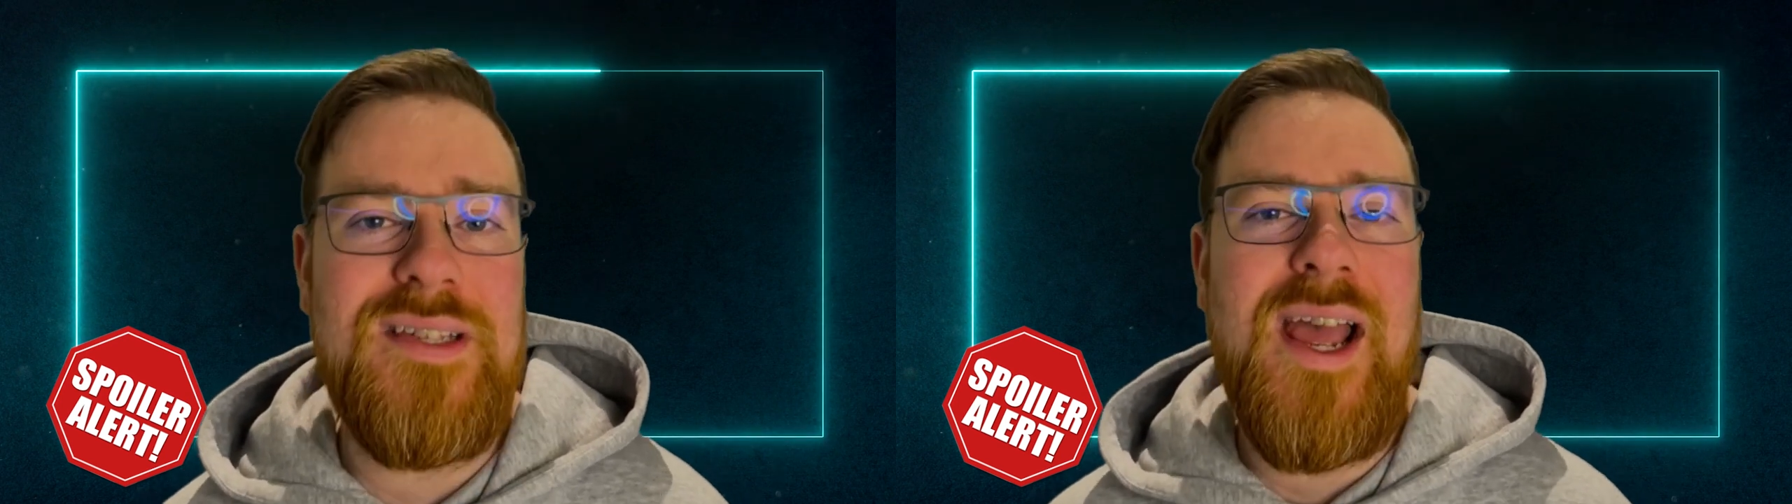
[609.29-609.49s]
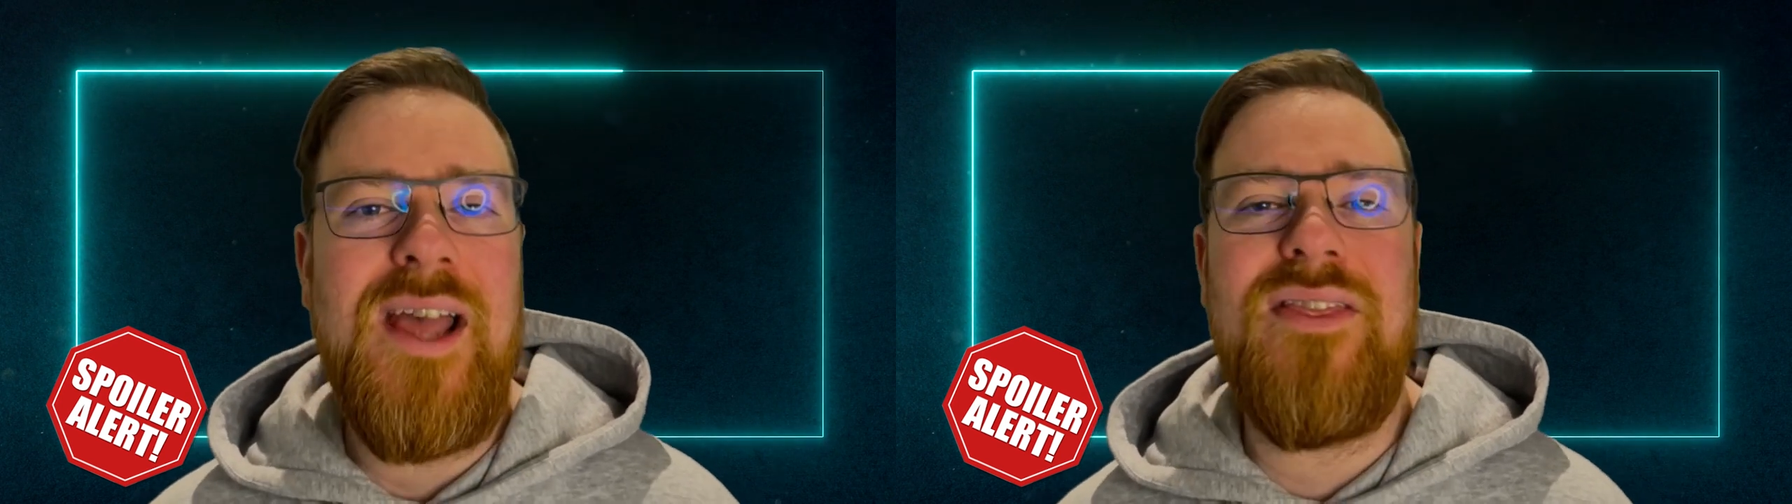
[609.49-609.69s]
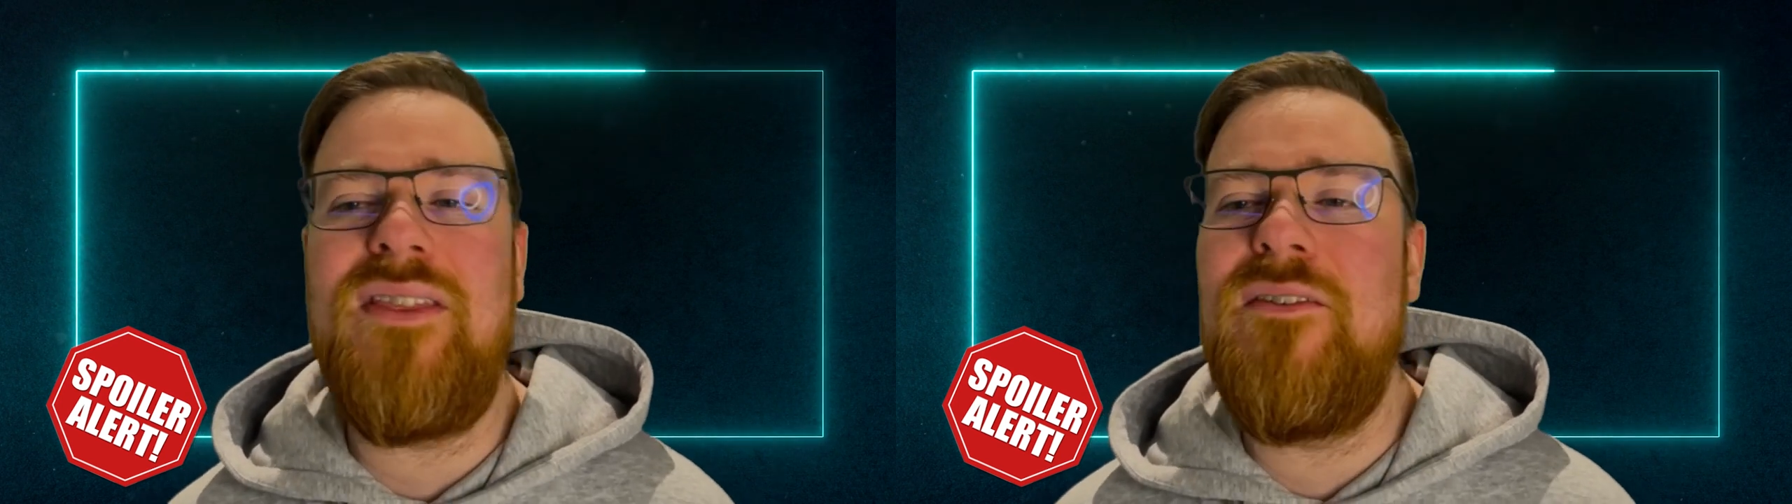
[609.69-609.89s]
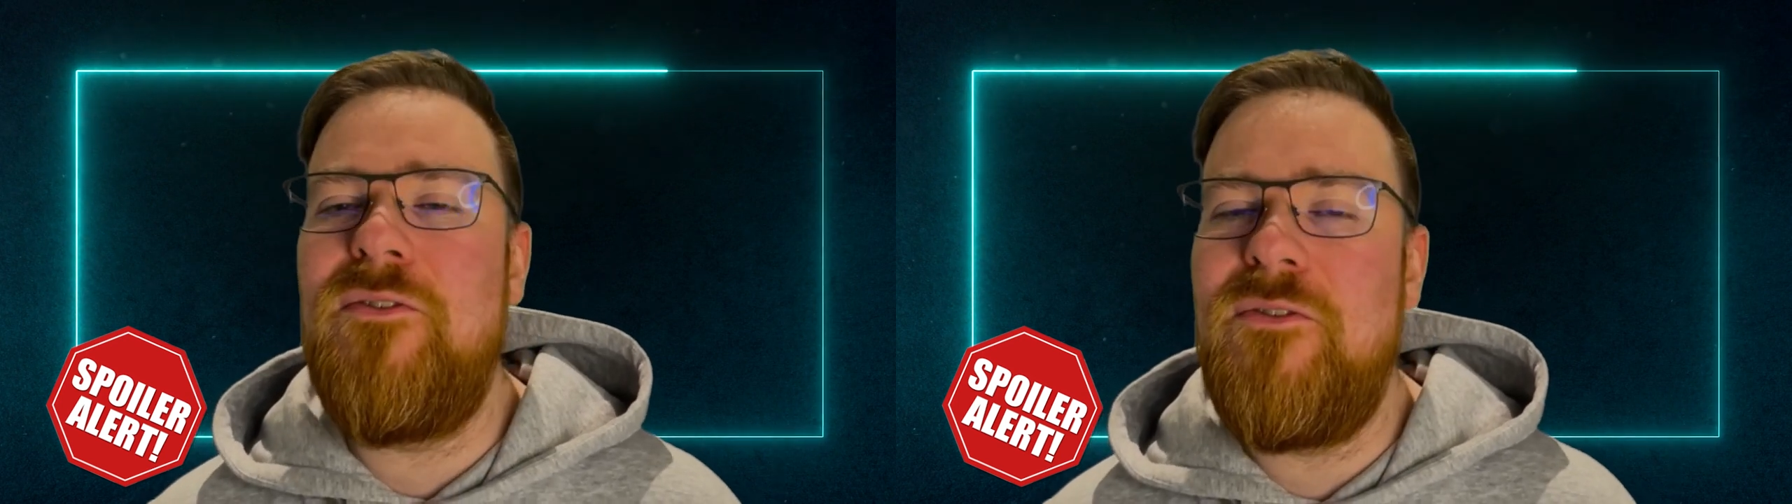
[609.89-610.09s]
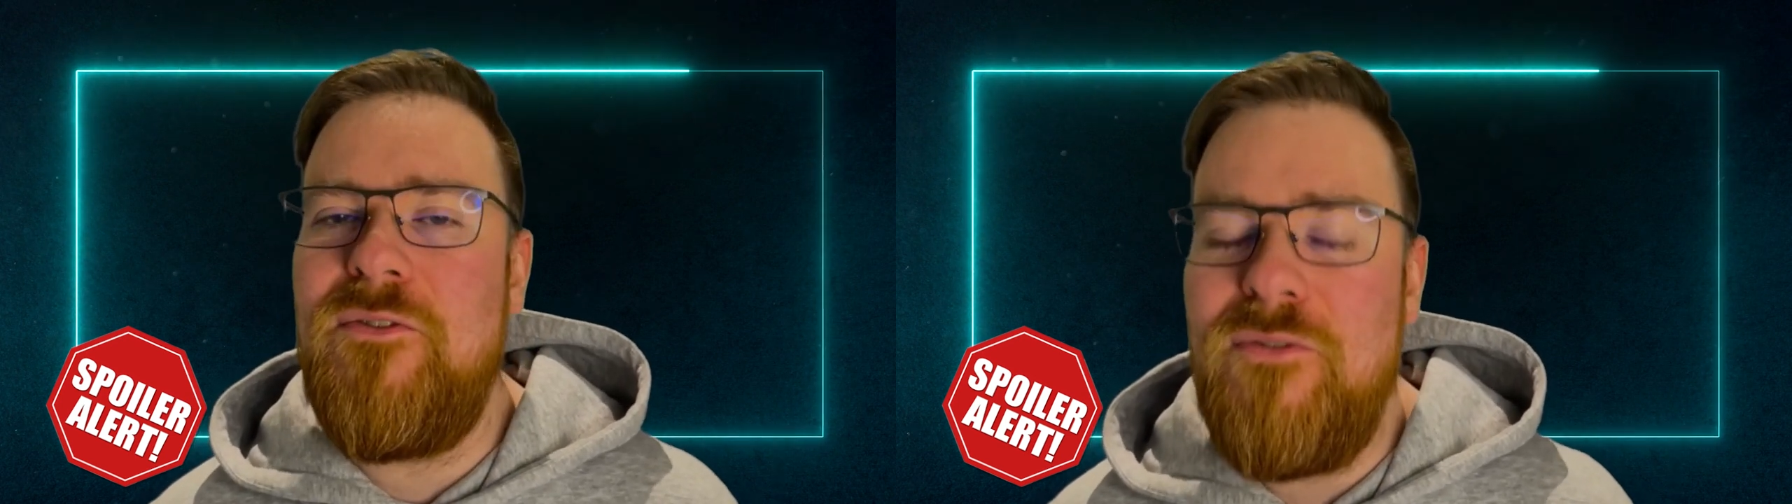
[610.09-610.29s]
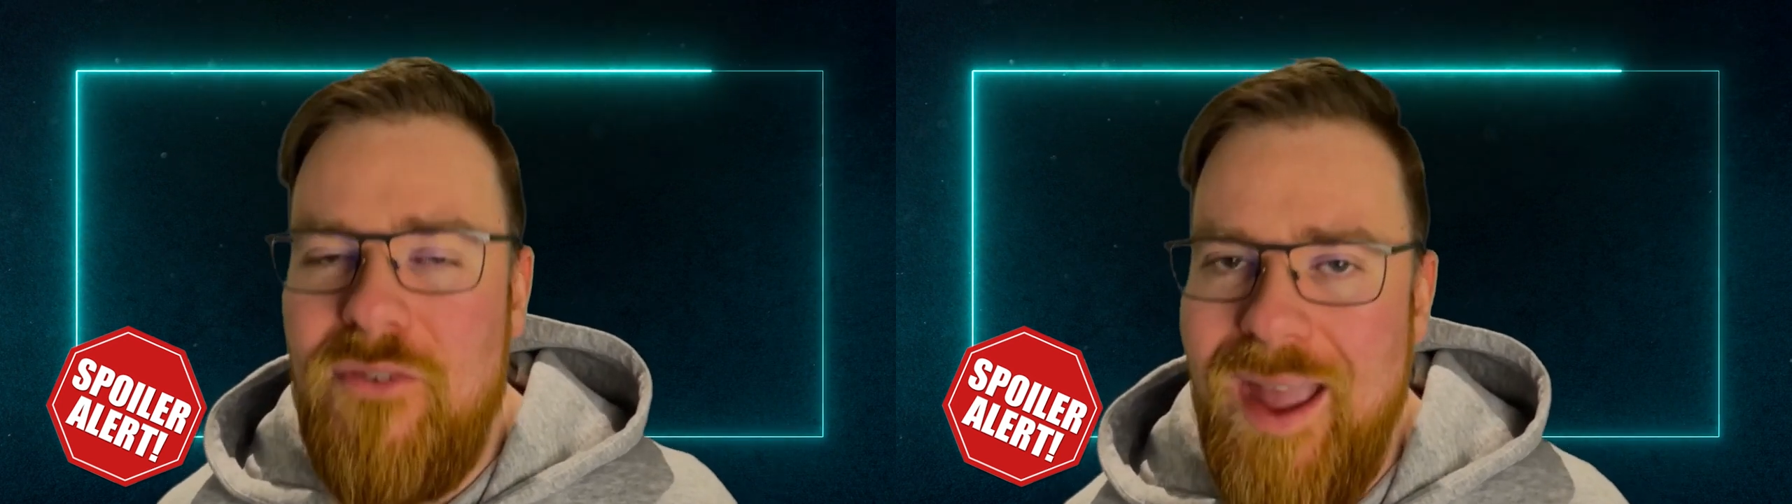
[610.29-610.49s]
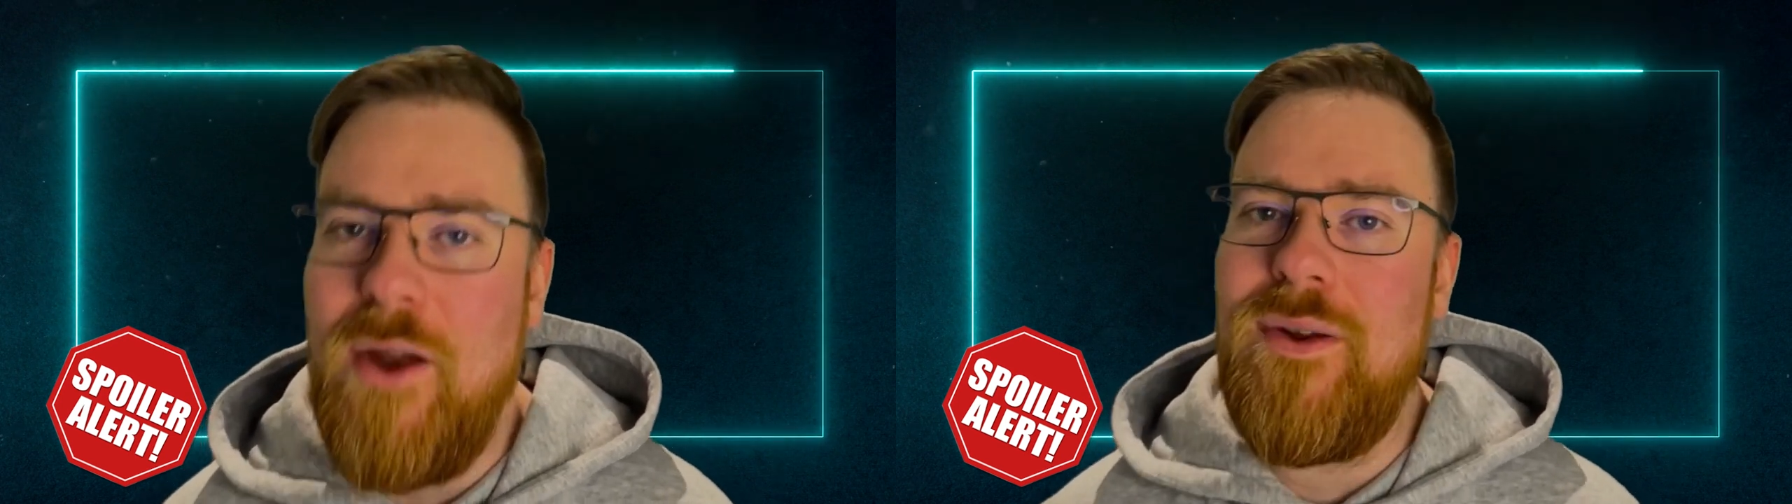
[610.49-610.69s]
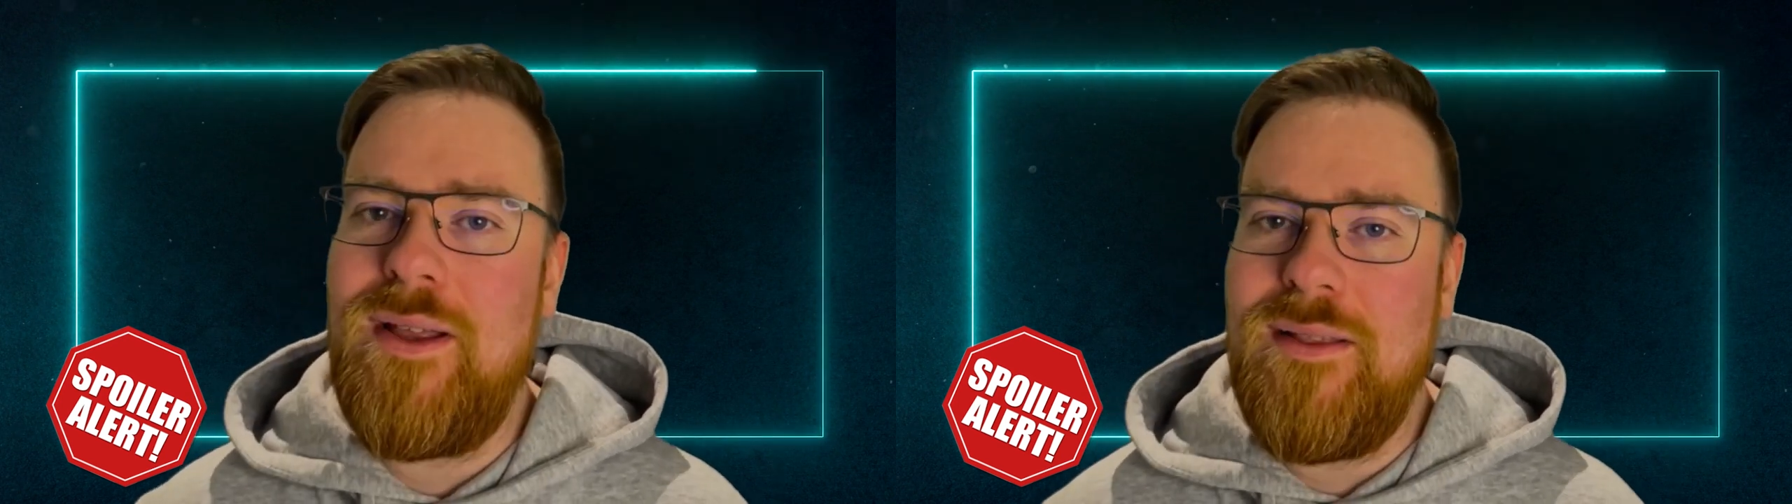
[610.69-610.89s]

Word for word: at the very